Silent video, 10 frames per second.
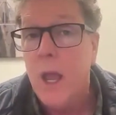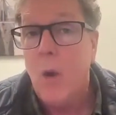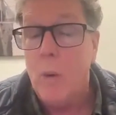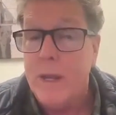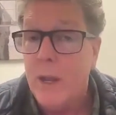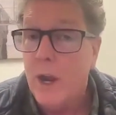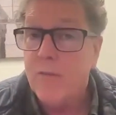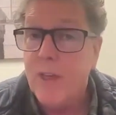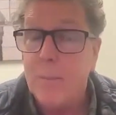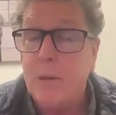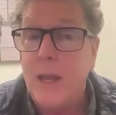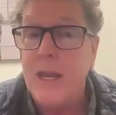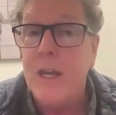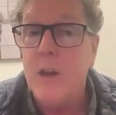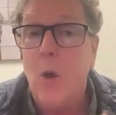we get off that
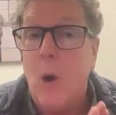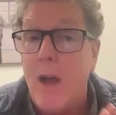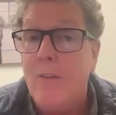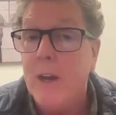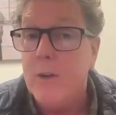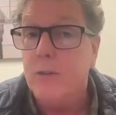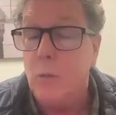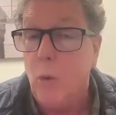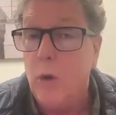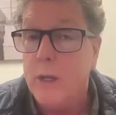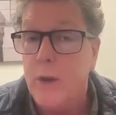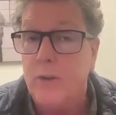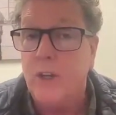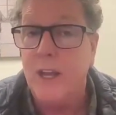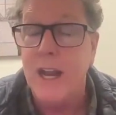plane and know I've got to do some work here
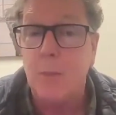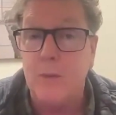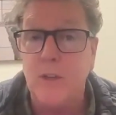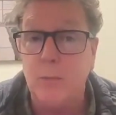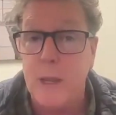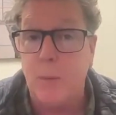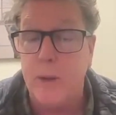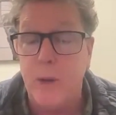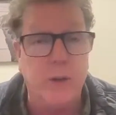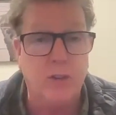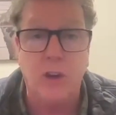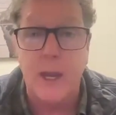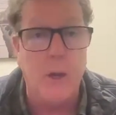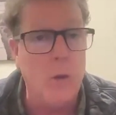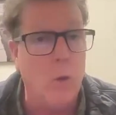to connect with these people here in
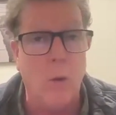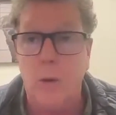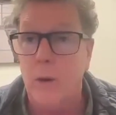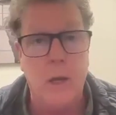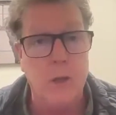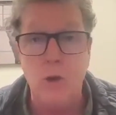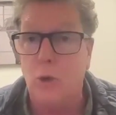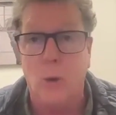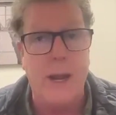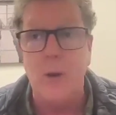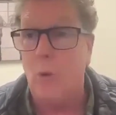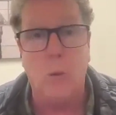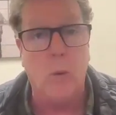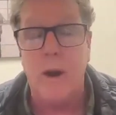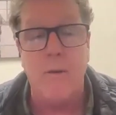China or Ukraine or
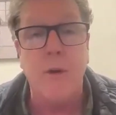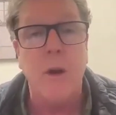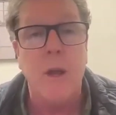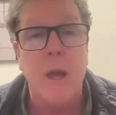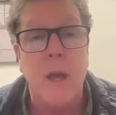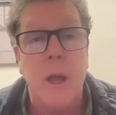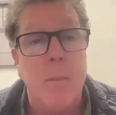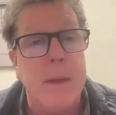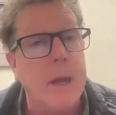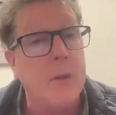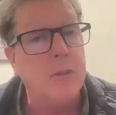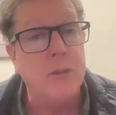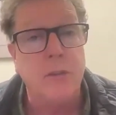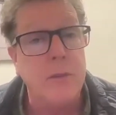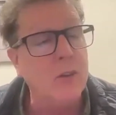wherever,
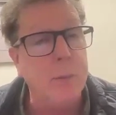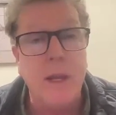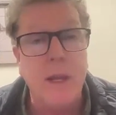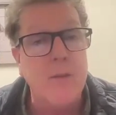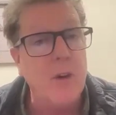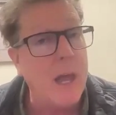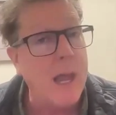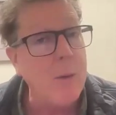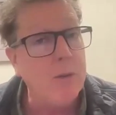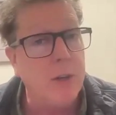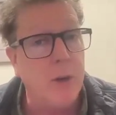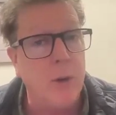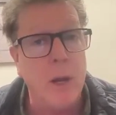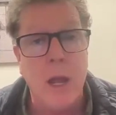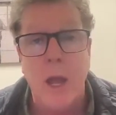because they speak a different language
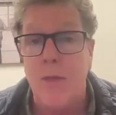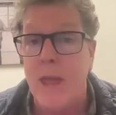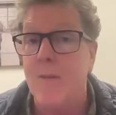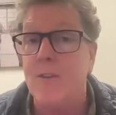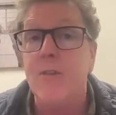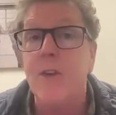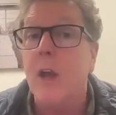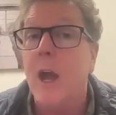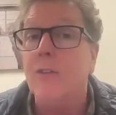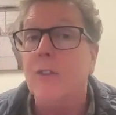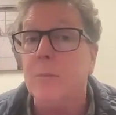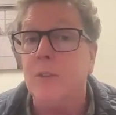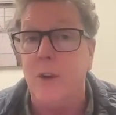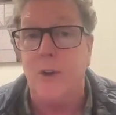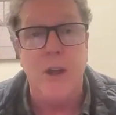here. They have different customs
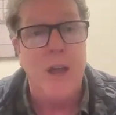here.